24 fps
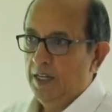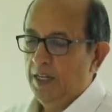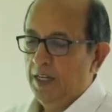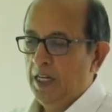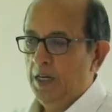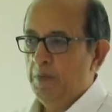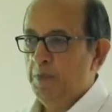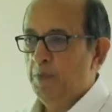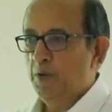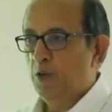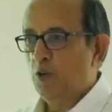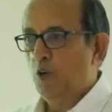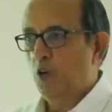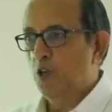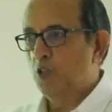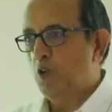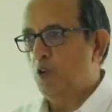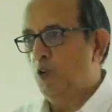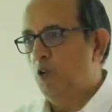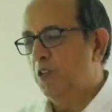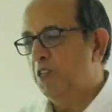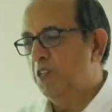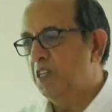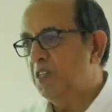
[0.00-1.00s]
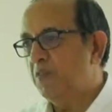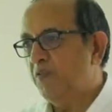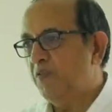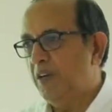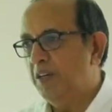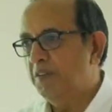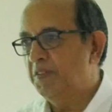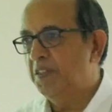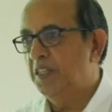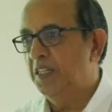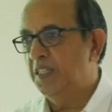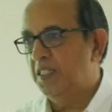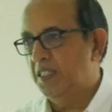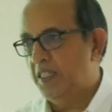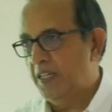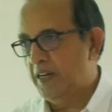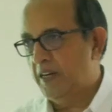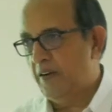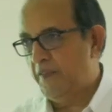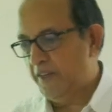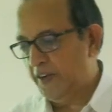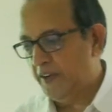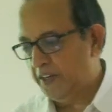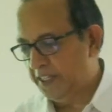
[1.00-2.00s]
And because all these 5 things
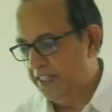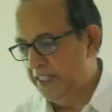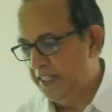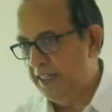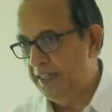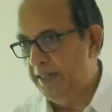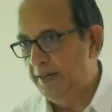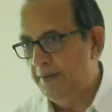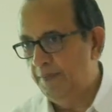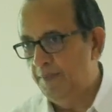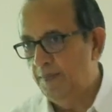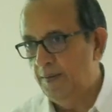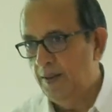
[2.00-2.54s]
are affected,